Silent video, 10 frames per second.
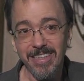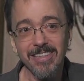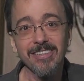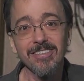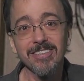
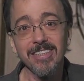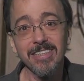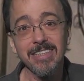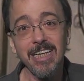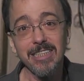lickers, in
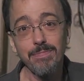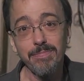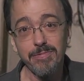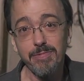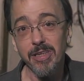this case,
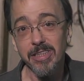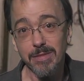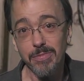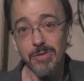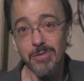spelled like the
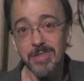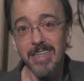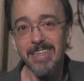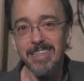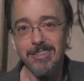booze,
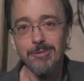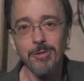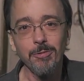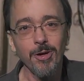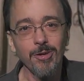L I Q
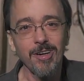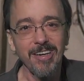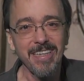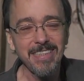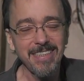U O R
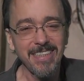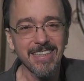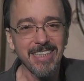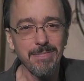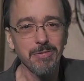S,
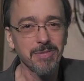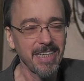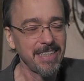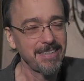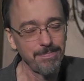in keeping with
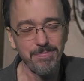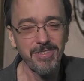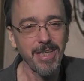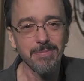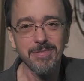that
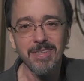same